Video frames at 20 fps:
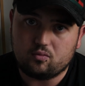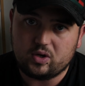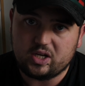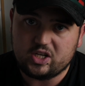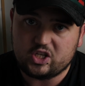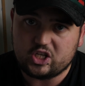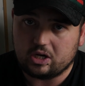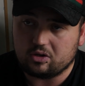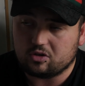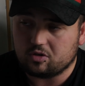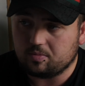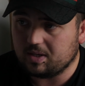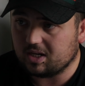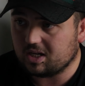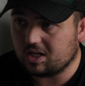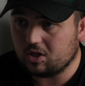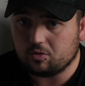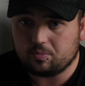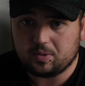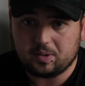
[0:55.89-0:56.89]
reach out to me,
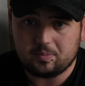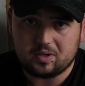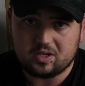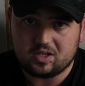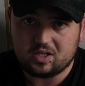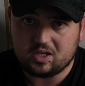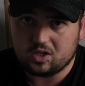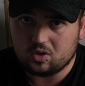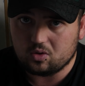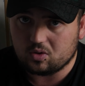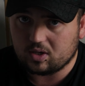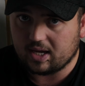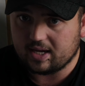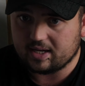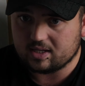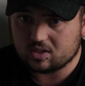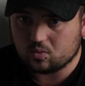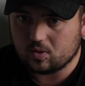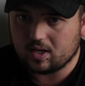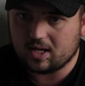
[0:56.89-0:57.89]
including people in the UK
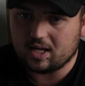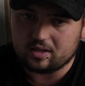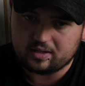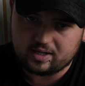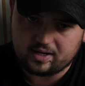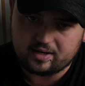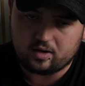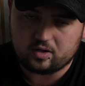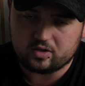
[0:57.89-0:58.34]
as well.